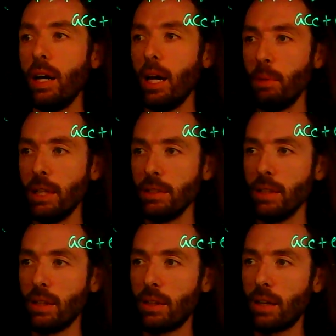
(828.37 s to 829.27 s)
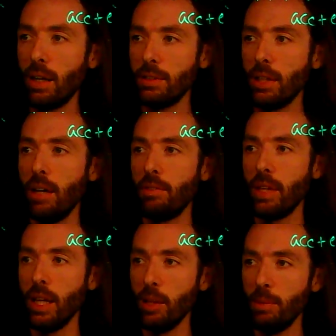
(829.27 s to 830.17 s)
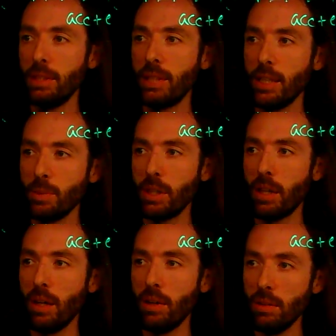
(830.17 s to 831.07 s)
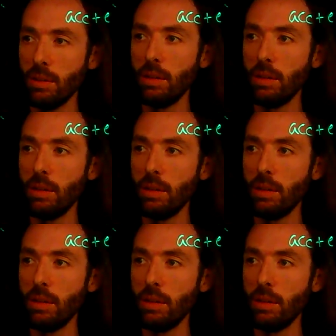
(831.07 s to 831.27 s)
and basically cuts off the elements as we go,